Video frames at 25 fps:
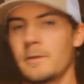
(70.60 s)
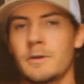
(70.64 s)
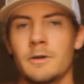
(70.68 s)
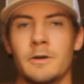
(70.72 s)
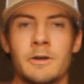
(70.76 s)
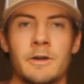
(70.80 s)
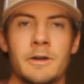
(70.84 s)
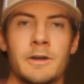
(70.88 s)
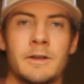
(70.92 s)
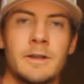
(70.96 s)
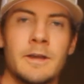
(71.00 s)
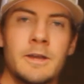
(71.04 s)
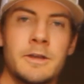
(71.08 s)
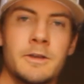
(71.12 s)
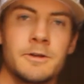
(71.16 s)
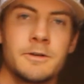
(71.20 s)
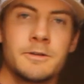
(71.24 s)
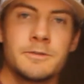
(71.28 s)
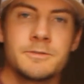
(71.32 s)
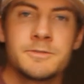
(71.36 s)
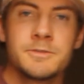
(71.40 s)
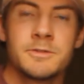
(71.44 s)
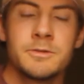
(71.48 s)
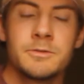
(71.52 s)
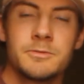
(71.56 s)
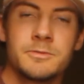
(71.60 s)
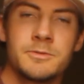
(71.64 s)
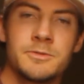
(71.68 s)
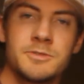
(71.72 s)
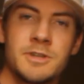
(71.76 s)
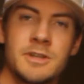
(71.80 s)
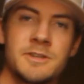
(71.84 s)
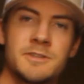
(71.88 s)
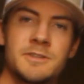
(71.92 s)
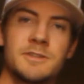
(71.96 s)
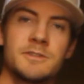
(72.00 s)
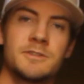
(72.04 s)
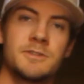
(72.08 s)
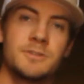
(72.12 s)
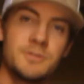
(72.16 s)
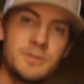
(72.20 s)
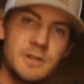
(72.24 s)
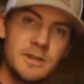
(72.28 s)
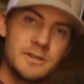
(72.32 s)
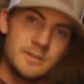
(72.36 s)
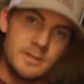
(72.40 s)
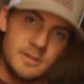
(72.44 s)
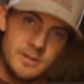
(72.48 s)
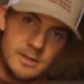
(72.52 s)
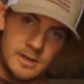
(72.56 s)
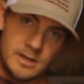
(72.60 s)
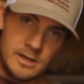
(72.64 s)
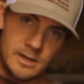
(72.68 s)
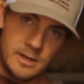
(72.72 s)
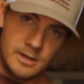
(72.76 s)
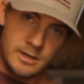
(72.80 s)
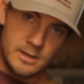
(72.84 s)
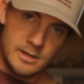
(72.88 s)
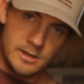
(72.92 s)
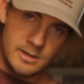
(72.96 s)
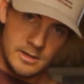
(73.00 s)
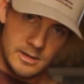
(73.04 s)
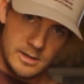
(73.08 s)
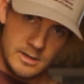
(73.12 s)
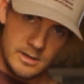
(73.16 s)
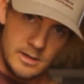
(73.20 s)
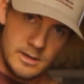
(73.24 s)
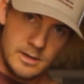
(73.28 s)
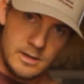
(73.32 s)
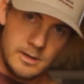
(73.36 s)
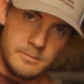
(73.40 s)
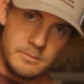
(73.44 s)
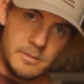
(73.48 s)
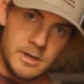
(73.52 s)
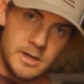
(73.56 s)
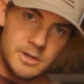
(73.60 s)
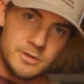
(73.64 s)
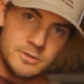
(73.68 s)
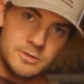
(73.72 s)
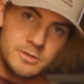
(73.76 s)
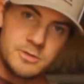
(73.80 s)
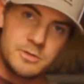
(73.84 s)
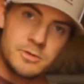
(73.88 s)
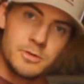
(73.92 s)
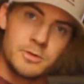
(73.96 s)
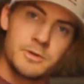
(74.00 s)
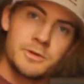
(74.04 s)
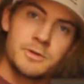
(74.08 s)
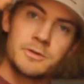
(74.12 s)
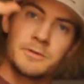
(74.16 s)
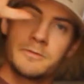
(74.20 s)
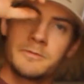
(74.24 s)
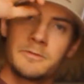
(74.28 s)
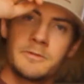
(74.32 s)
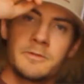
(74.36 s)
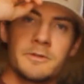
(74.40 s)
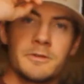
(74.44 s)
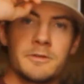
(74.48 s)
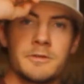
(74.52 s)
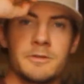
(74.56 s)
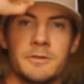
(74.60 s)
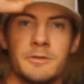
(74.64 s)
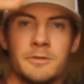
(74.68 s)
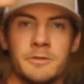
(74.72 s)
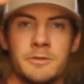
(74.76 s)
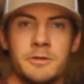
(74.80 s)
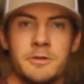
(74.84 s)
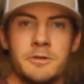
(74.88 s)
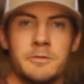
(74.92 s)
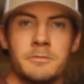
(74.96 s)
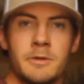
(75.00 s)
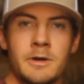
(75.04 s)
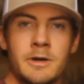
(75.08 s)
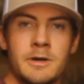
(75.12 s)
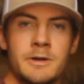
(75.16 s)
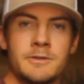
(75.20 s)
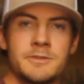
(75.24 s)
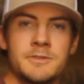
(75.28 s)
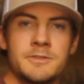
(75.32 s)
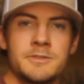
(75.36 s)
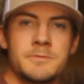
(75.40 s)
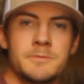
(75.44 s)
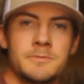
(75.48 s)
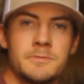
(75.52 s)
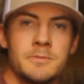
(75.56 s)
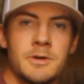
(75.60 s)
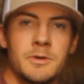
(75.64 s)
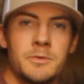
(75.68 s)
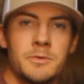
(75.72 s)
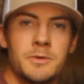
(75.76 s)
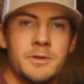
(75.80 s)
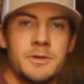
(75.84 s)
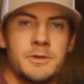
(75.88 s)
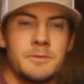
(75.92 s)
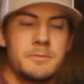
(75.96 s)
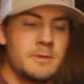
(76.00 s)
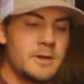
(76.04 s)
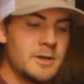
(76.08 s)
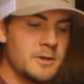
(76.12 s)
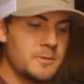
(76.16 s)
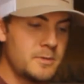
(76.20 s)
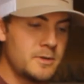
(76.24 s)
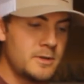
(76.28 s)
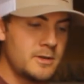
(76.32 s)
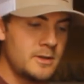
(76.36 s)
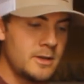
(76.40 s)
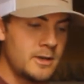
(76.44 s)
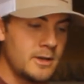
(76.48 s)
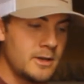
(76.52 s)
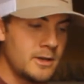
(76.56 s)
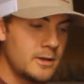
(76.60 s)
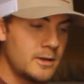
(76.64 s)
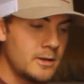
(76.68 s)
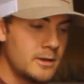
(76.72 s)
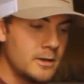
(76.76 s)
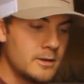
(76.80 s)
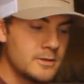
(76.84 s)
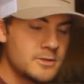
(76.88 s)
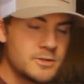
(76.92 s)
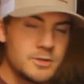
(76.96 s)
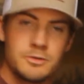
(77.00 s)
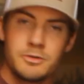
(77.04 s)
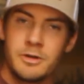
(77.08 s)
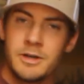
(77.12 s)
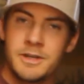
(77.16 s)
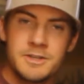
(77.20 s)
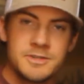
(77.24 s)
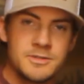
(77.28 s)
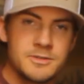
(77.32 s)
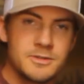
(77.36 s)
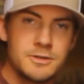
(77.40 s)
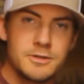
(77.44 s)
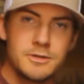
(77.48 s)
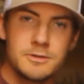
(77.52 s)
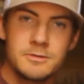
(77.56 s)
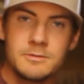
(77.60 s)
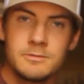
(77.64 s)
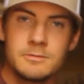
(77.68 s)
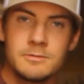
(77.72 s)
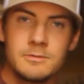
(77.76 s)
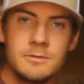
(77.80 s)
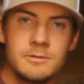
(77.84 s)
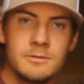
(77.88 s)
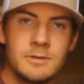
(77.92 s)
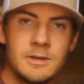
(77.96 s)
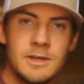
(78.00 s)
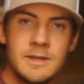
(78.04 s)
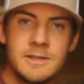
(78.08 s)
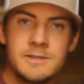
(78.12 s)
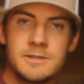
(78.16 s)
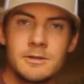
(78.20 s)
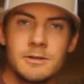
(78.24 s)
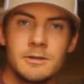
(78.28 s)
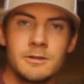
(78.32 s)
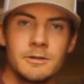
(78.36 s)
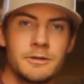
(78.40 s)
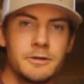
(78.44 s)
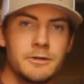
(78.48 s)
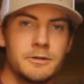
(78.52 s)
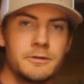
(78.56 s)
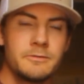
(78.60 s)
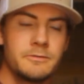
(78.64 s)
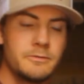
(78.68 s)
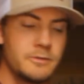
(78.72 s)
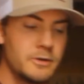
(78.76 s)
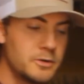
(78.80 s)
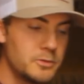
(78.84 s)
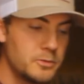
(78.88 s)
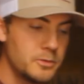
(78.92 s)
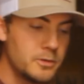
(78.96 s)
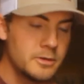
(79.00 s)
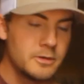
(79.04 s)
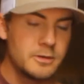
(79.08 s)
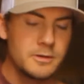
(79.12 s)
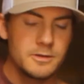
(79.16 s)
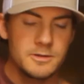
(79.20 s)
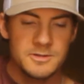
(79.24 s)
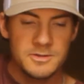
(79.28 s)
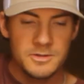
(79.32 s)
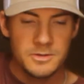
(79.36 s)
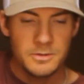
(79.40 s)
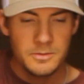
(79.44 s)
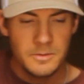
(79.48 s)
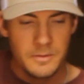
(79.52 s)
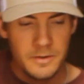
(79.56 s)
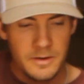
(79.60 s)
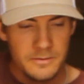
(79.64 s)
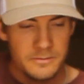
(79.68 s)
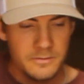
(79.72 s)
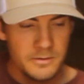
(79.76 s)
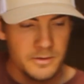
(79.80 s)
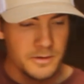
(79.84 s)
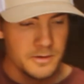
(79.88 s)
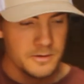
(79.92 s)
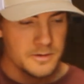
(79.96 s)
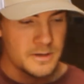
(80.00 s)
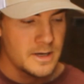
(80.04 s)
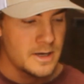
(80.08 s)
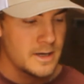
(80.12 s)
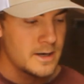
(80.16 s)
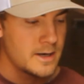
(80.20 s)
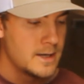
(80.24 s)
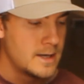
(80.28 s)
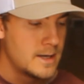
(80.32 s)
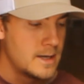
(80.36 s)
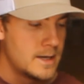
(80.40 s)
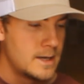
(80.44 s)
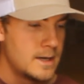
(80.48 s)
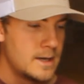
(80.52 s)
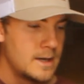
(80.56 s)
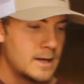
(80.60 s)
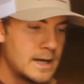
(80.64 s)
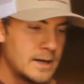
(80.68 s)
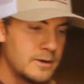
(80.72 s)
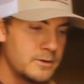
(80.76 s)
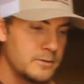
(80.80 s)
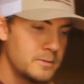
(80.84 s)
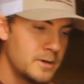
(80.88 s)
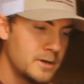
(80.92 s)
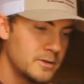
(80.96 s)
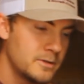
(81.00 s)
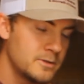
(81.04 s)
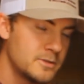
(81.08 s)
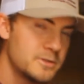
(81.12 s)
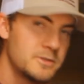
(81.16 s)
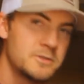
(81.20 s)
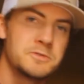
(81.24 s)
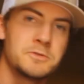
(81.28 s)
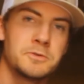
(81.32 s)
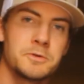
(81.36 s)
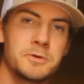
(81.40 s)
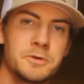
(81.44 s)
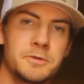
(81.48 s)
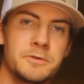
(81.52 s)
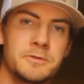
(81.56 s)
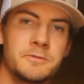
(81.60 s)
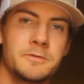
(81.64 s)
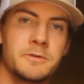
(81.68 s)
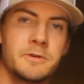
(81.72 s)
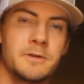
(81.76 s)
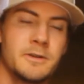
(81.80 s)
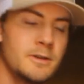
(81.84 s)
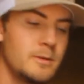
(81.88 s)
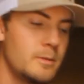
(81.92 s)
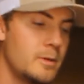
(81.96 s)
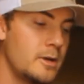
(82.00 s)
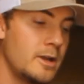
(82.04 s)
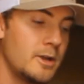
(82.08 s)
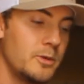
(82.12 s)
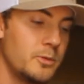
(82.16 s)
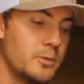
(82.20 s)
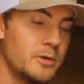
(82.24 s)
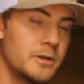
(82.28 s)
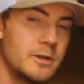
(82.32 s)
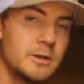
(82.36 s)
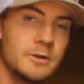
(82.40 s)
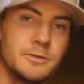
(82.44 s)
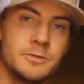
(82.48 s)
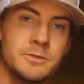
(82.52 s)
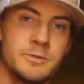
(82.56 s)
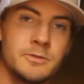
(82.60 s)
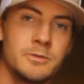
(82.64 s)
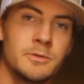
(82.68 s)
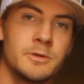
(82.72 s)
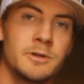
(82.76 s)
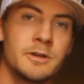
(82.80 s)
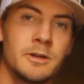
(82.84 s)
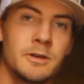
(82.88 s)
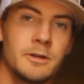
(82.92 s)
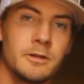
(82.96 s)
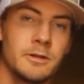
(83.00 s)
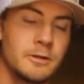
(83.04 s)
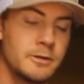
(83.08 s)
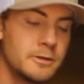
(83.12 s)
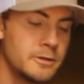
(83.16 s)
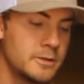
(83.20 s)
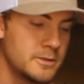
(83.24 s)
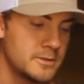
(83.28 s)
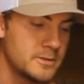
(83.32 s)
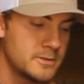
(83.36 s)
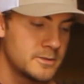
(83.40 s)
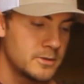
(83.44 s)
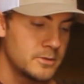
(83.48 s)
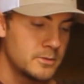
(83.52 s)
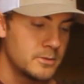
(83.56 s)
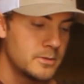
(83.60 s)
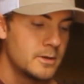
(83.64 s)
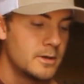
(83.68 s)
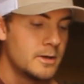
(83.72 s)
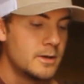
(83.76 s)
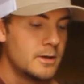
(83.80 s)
Alright, hey y'all, so Jesse suggested that I make a tutorial for 30 Miles by William Beckmann, and it's a great song, easy to learn, fun one, so I figured that I would make the tutorial for him and anyone else who wanted to learn it. So